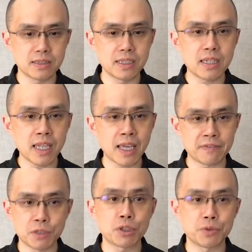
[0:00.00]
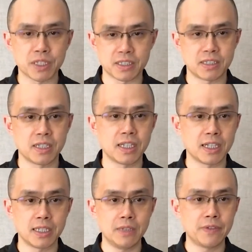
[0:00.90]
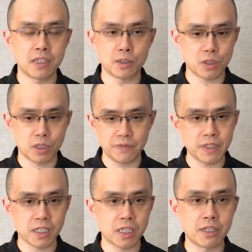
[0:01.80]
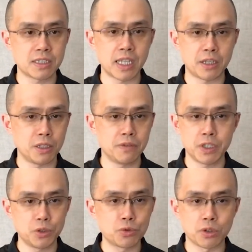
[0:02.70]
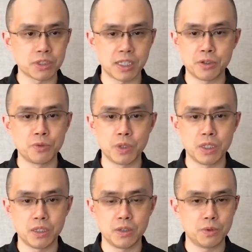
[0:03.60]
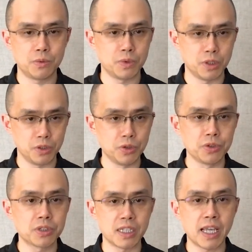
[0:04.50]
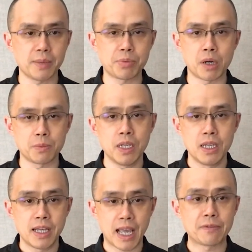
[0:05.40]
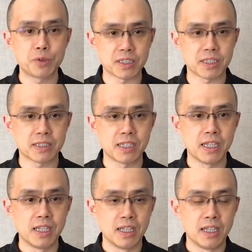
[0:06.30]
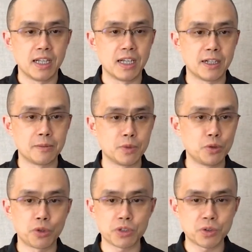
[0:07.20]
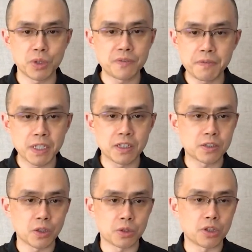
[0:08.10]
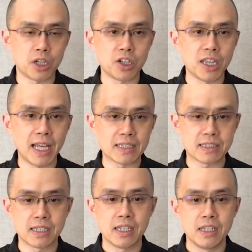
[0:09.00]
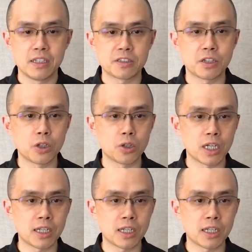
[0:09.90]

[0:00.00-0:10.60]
has zero risk. Even the currency even euros that we use today have risks. Euros is only 50 years old or less. So